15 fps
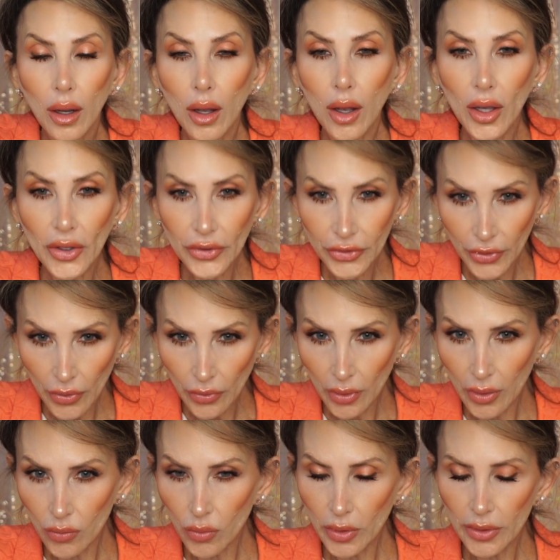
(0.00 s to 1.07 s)
Also,
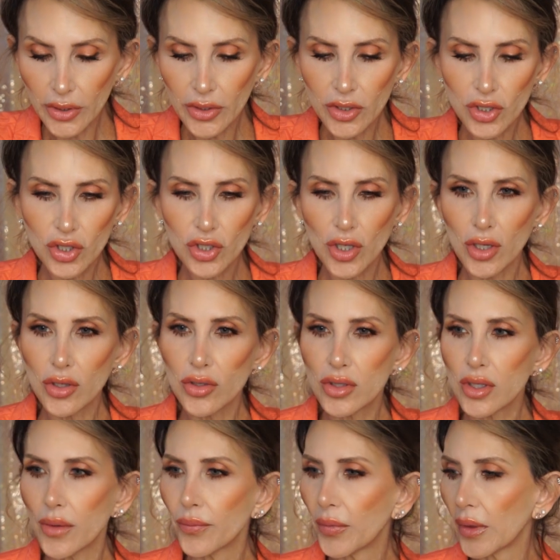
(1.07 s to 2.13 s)
I wanted to show you
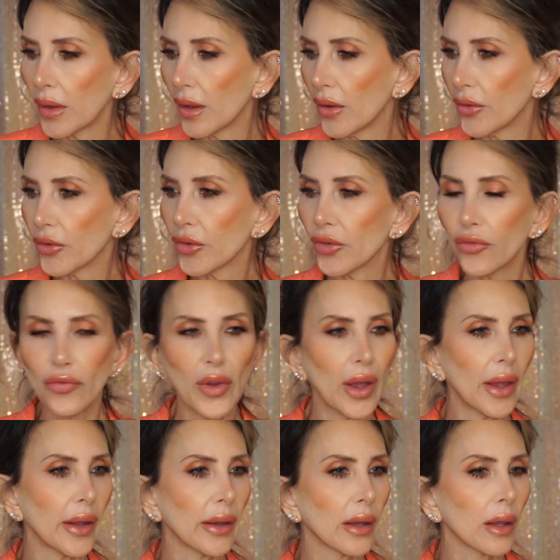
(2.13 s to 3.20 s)
something else
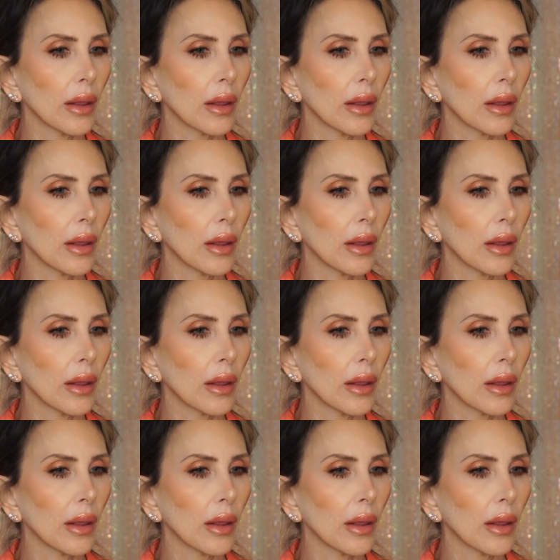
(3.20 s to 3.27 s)
fun.